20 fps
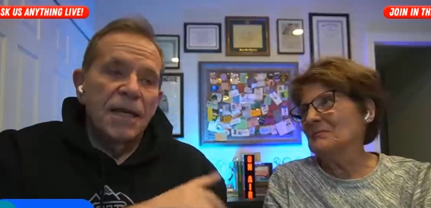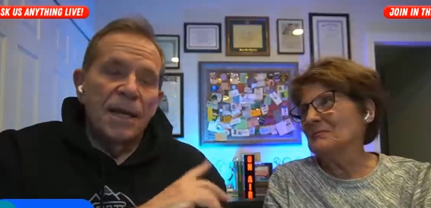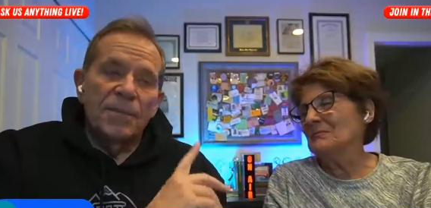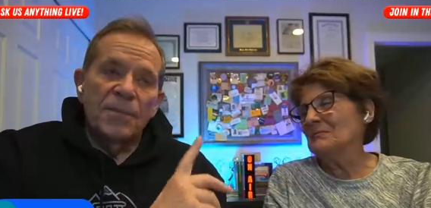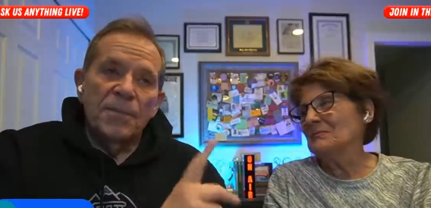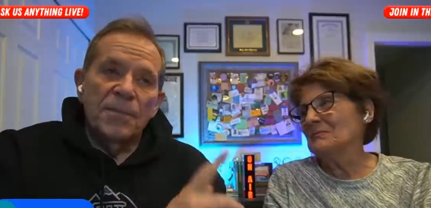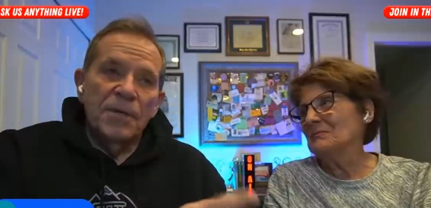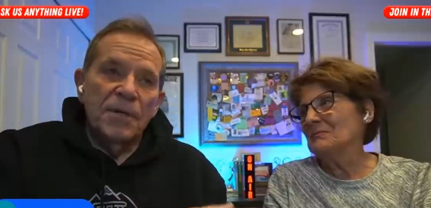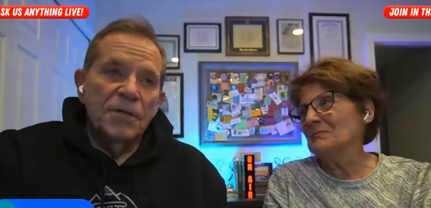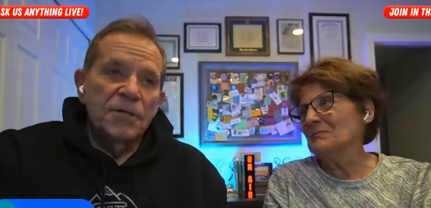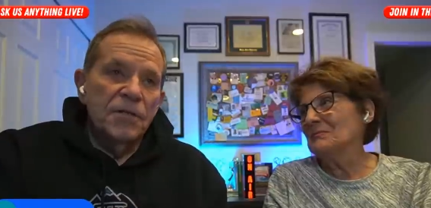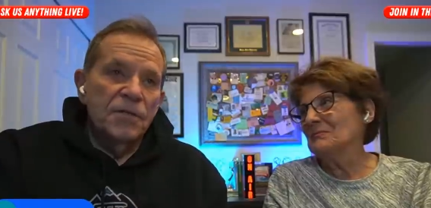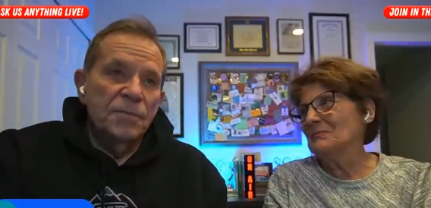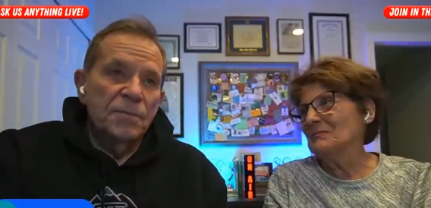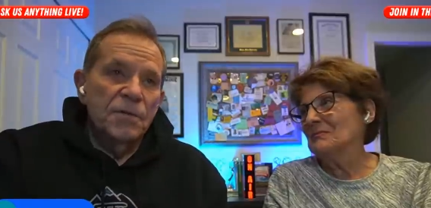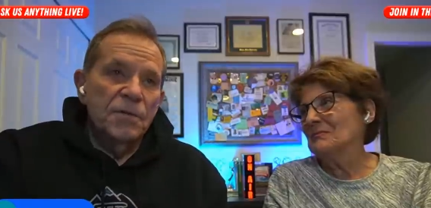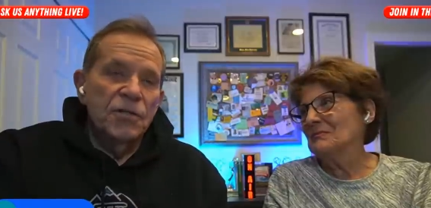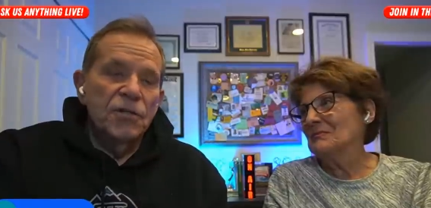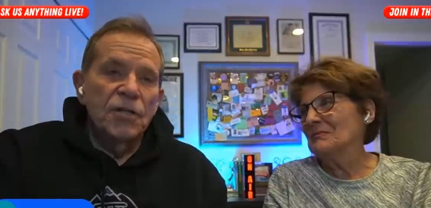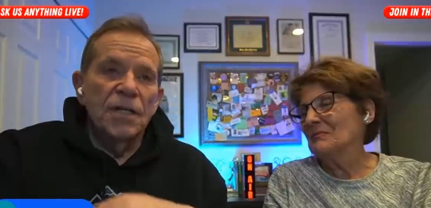Speaker 1: the Upper Peninsula of
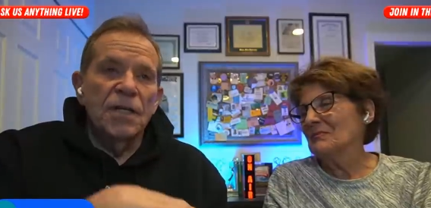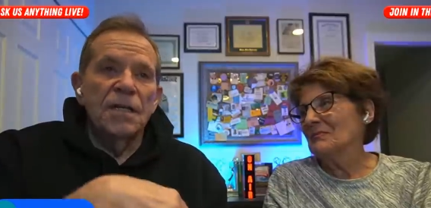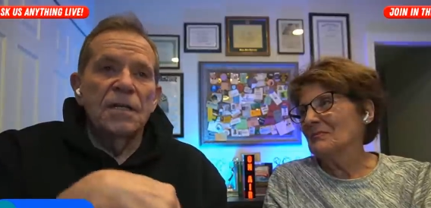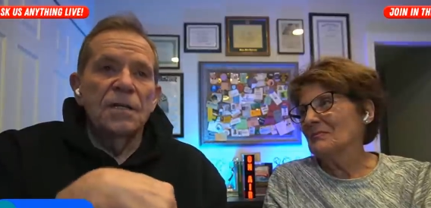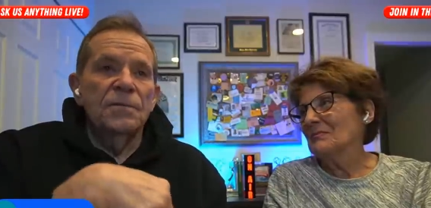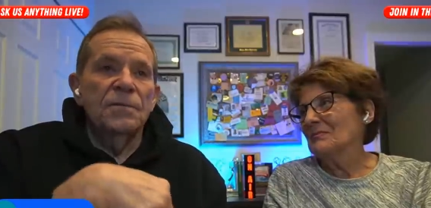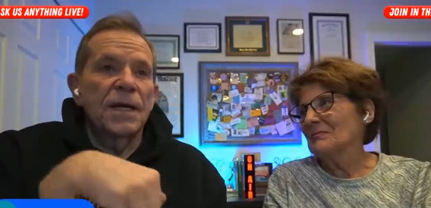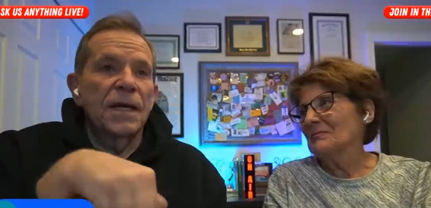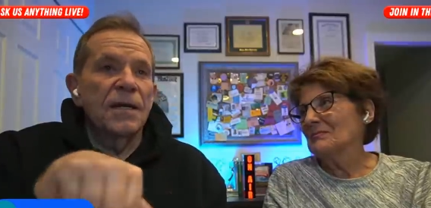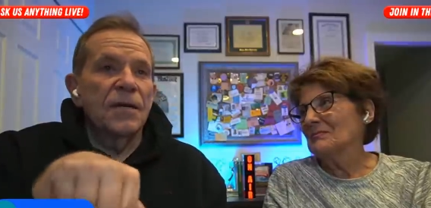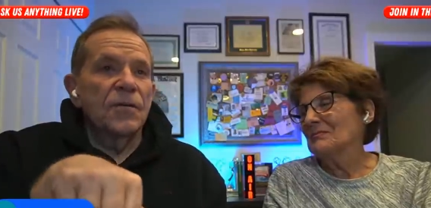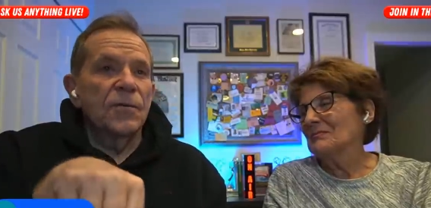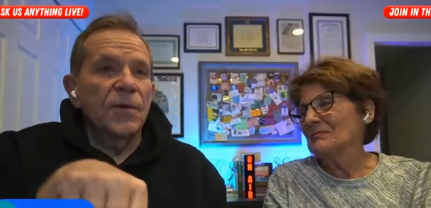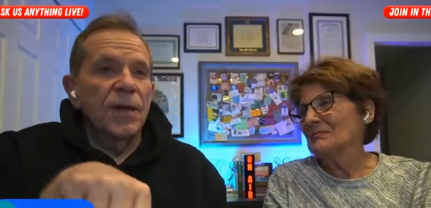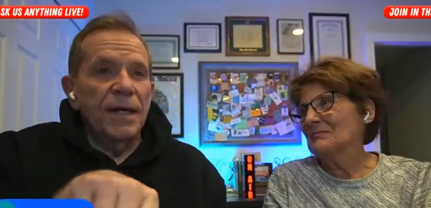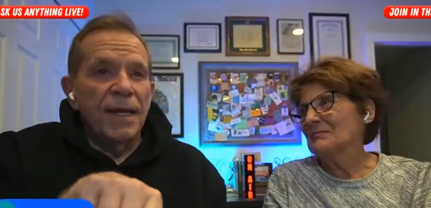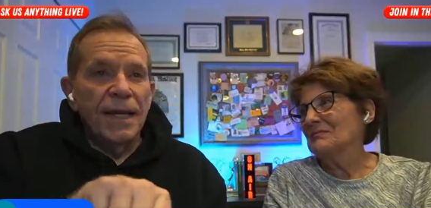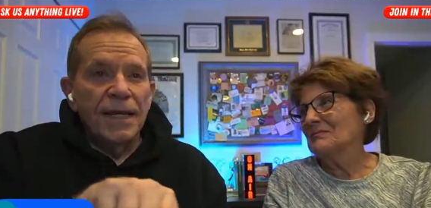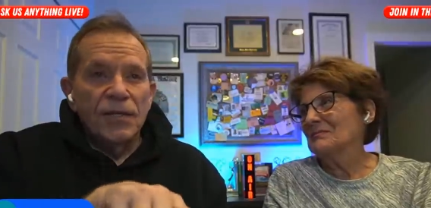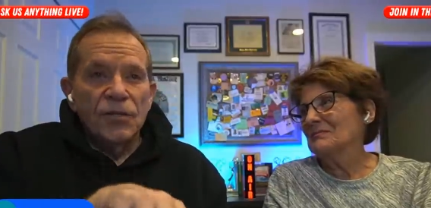Michigan. We got a
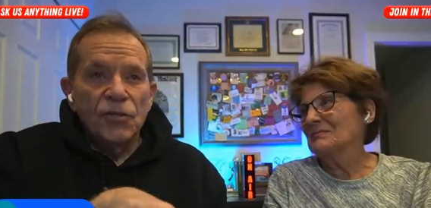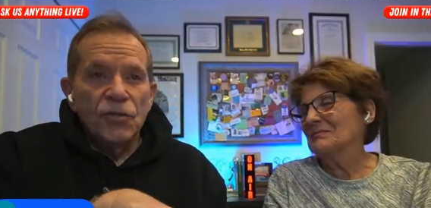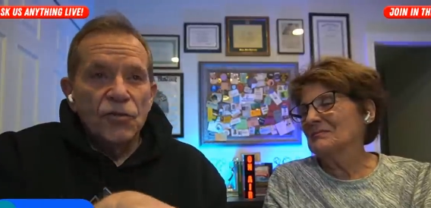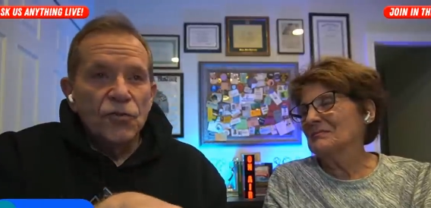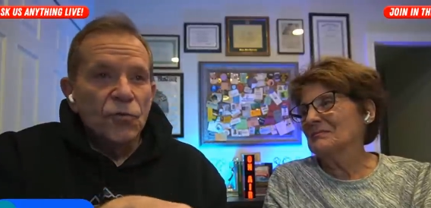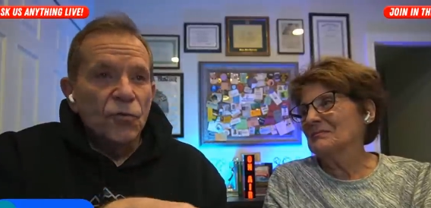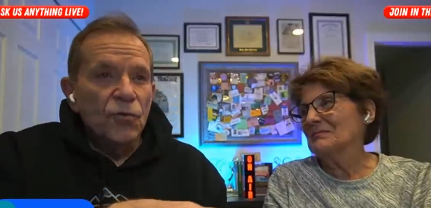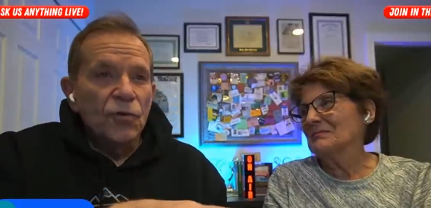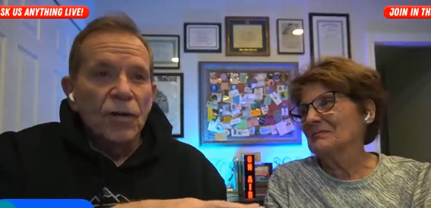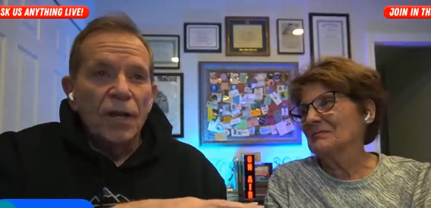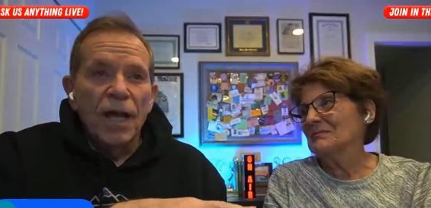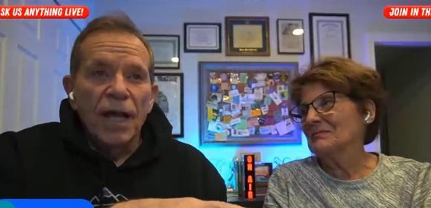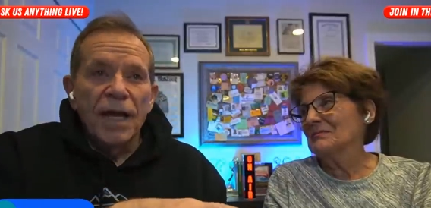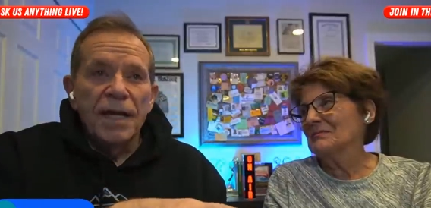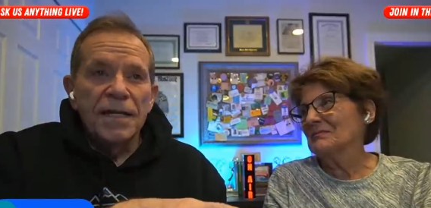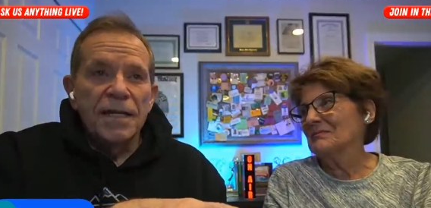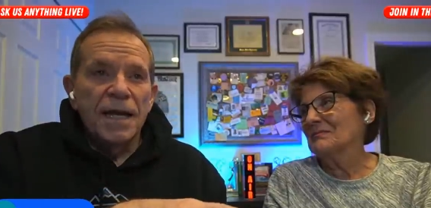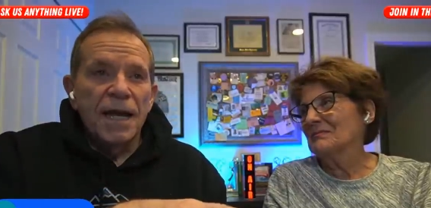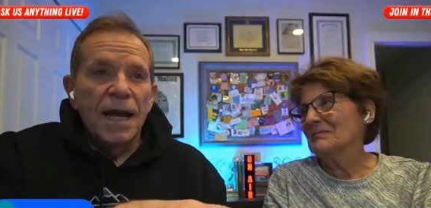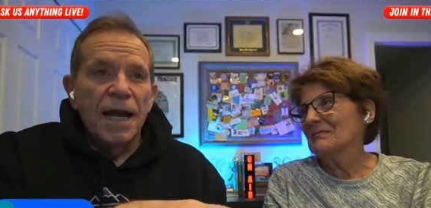Great Lakes
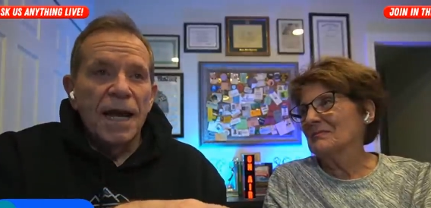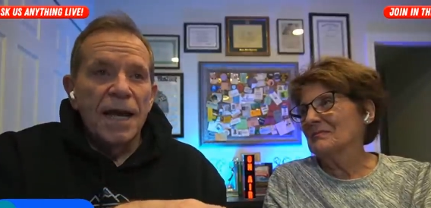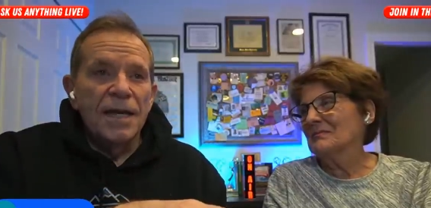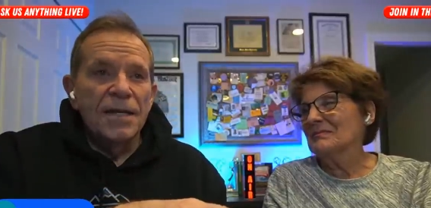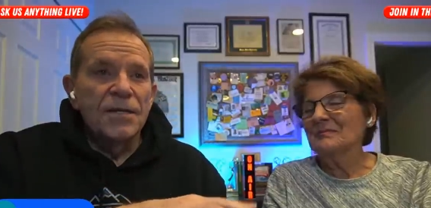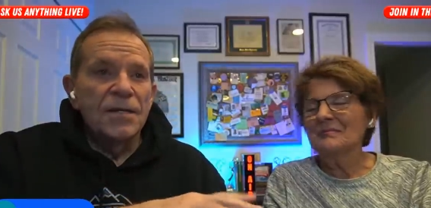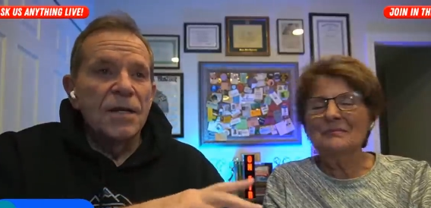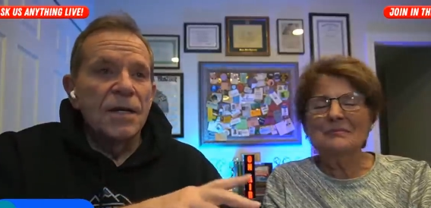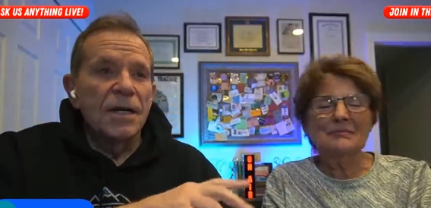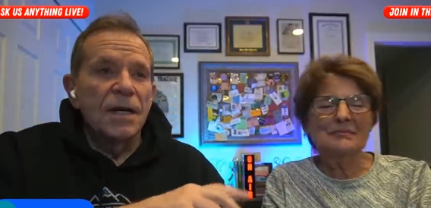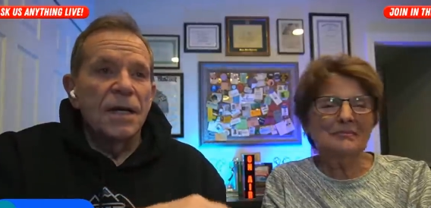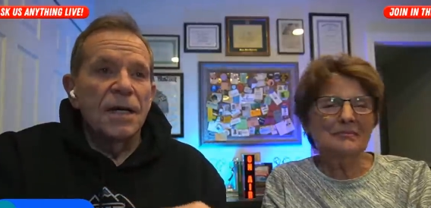Shoreline Guide.